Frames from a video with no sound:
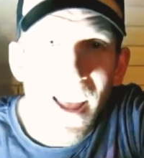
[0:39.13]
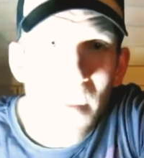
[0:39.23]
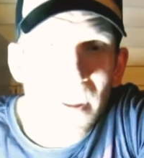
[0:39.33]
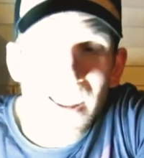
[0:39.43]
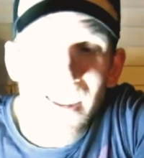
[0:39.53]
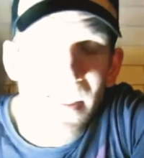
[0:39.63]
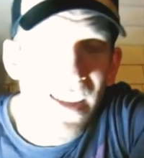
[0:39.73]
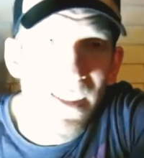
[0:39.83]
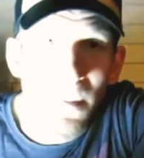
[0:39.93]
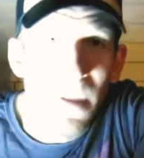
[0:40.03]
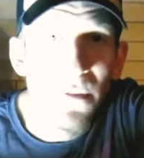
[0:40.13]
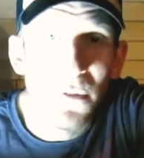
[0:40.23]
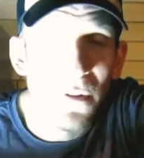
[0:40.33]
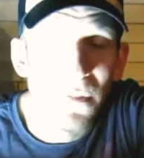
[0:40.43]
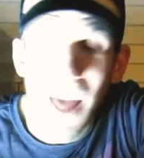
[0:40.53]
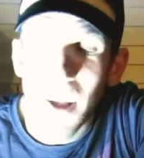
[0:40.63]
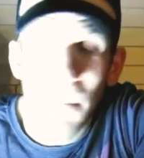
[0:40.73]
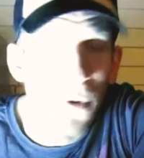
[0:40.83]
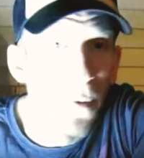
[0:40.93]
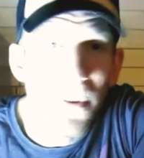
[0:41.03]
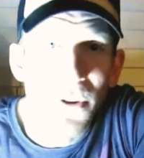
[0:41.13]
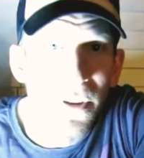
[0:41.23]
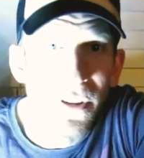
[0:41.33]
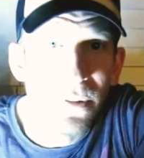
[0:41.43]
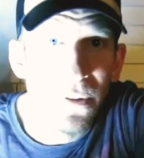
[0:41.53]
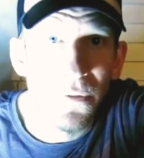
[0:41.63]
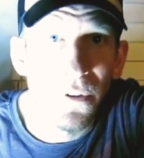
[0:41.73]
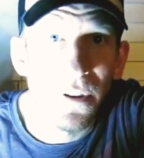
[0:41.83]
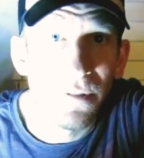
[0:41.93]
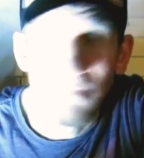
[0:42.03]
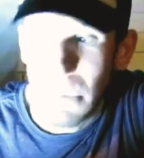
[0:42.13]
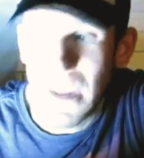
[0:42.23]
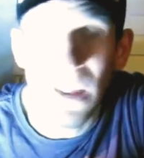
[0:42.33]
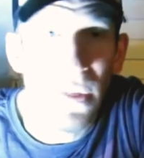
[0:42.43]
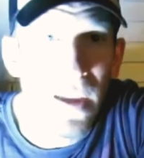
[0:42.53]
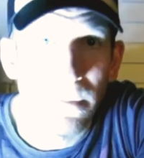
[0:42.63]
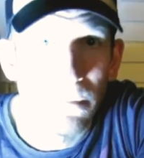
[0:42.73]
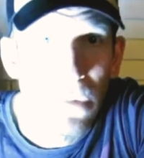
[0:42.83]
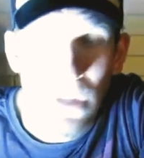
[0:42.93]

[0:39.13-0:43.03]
I mean, anything. It's meant for a flagpole, but you can use it for anything.